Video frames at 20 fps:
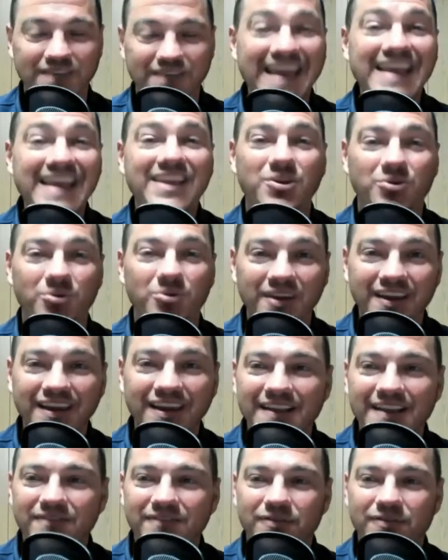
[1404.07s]
Thank you
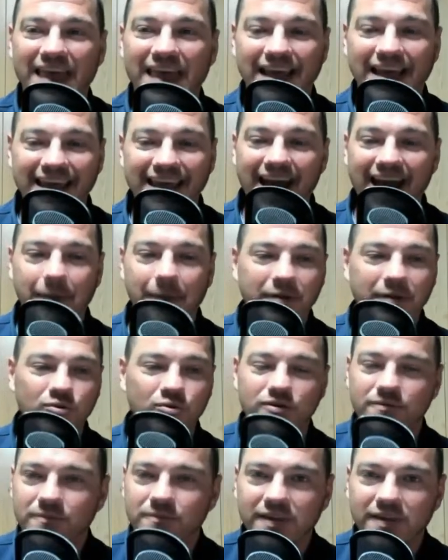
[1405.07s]
for that. Yeah, I mean,
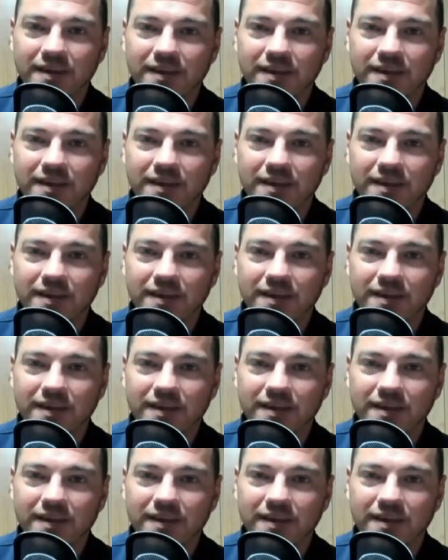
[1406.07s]
we're